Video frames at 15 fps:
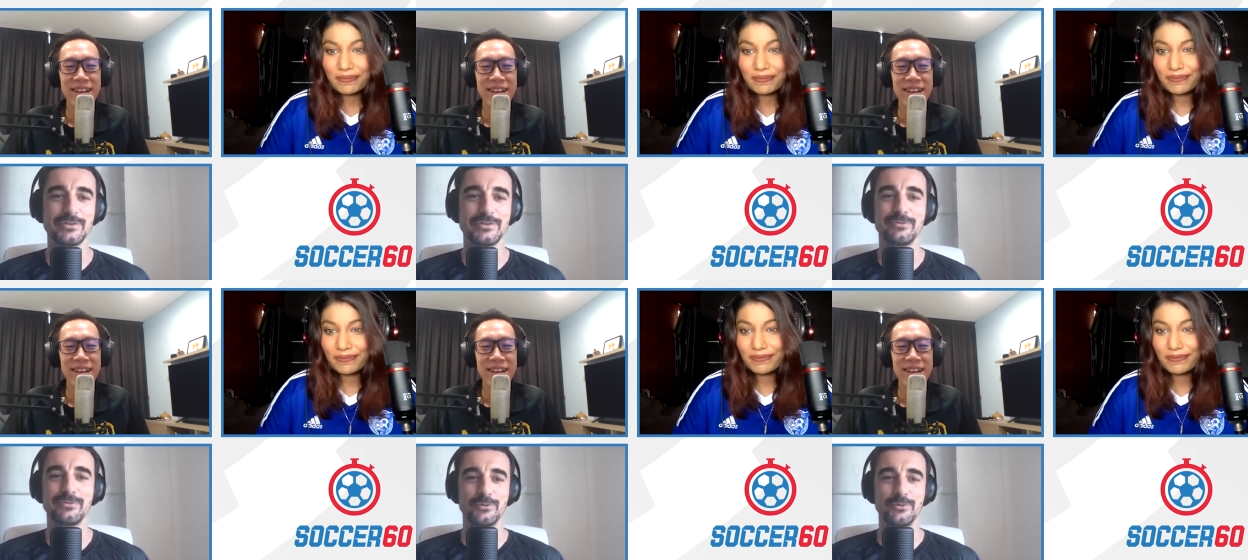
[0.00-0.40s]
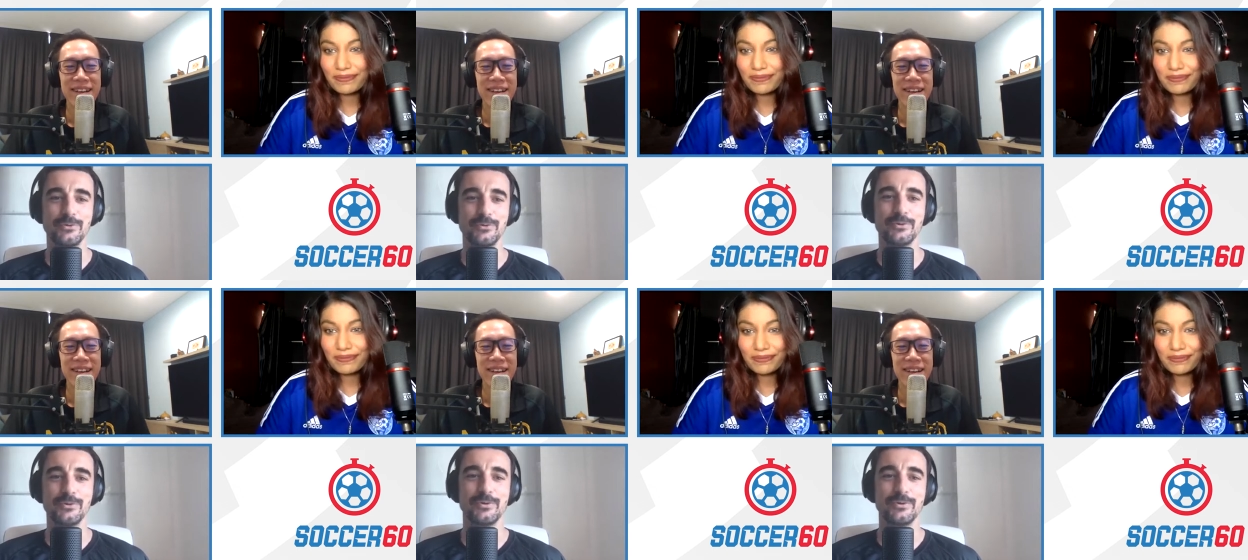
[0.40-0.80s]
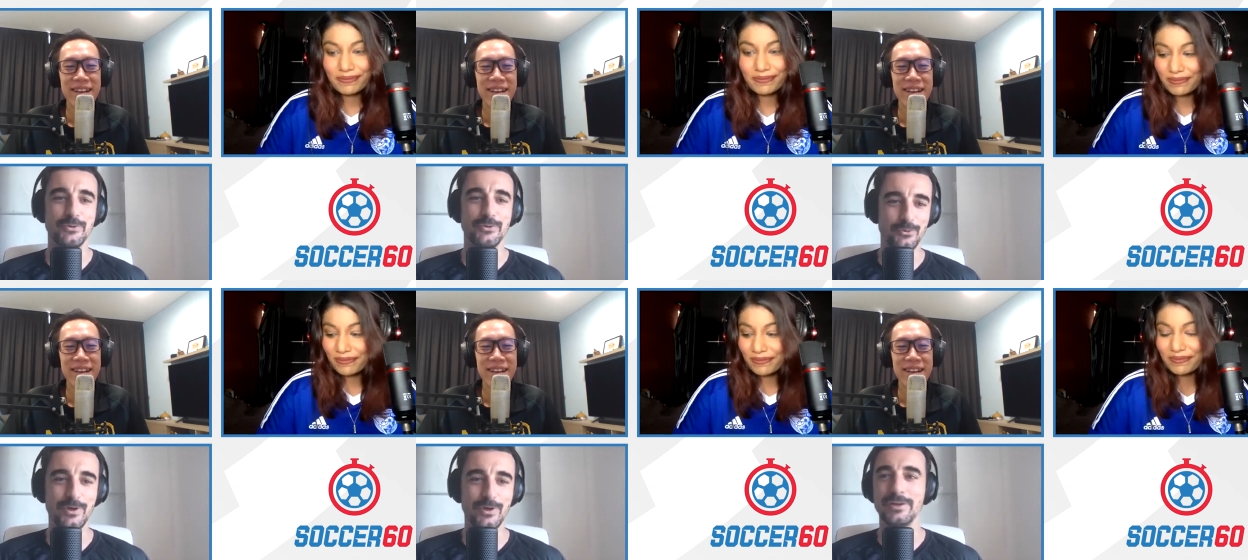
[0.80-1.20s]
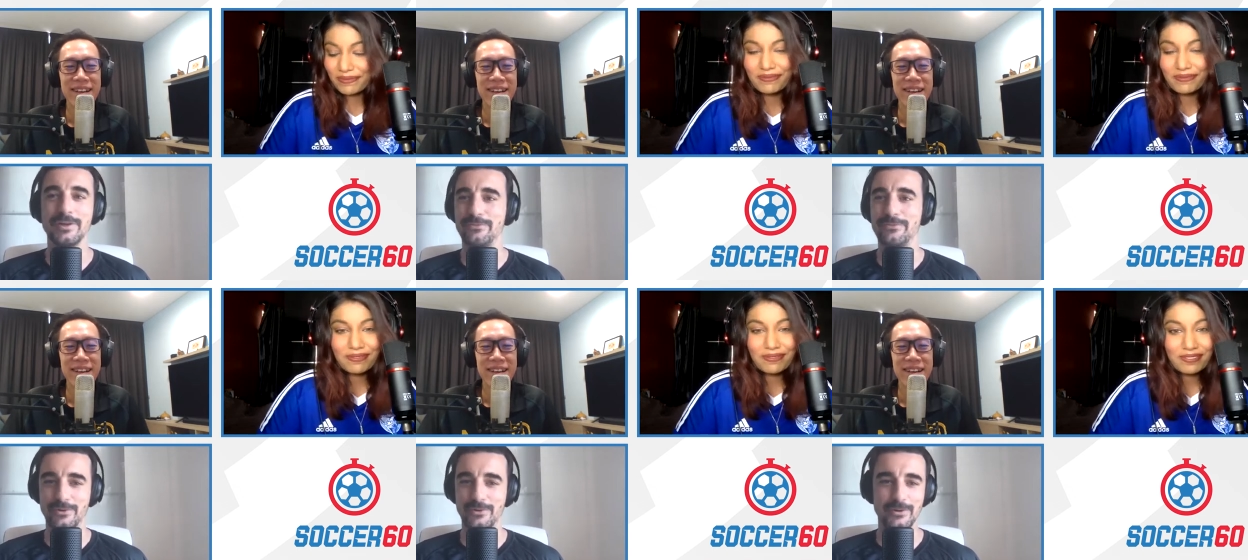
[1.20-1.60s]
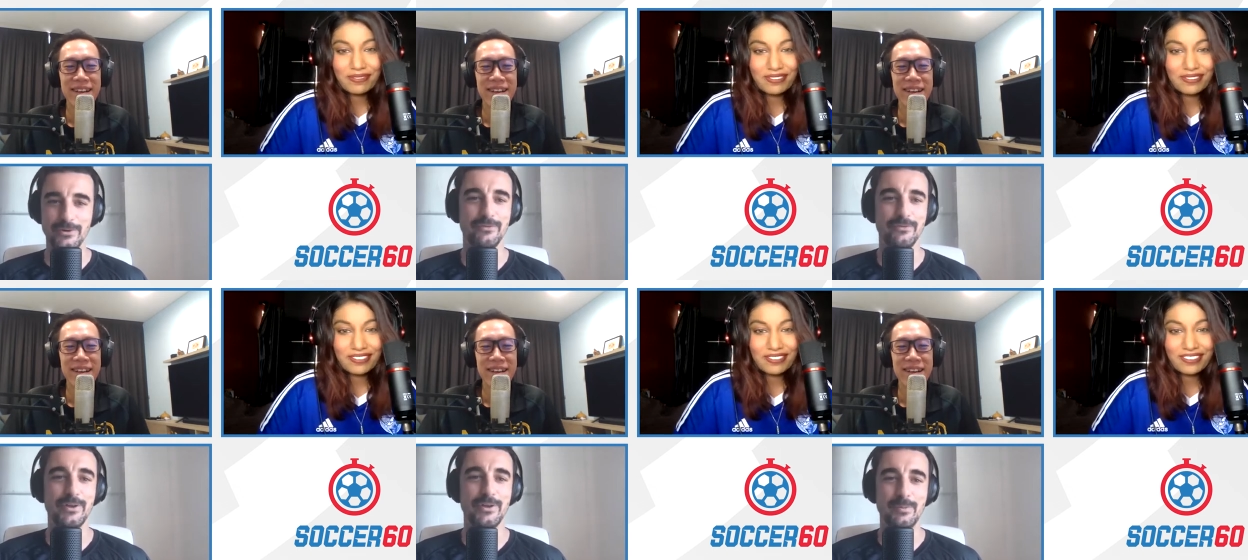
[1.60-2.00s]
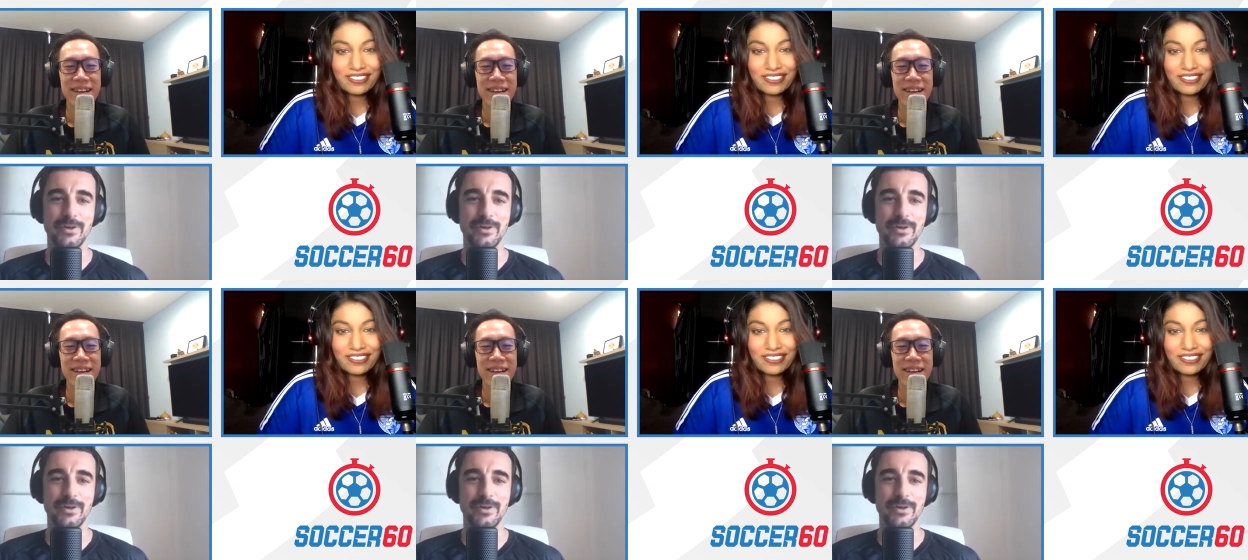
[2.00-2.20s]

Speaker 1: nice for your wife or for their